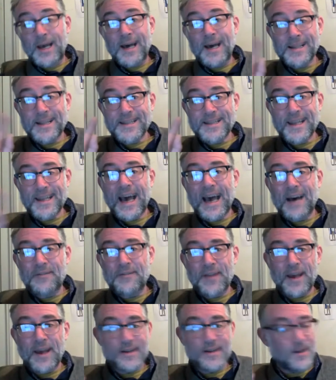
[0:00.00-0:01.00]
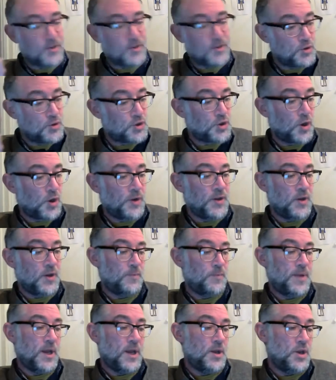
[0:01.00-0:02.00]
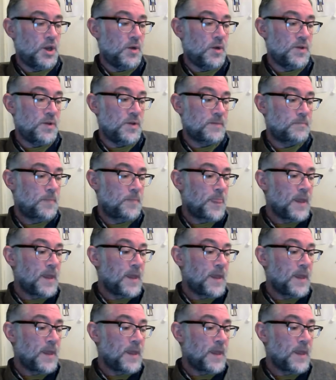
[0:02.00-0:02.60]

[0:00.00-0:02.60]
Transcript: And that's a caveat to join the European Union.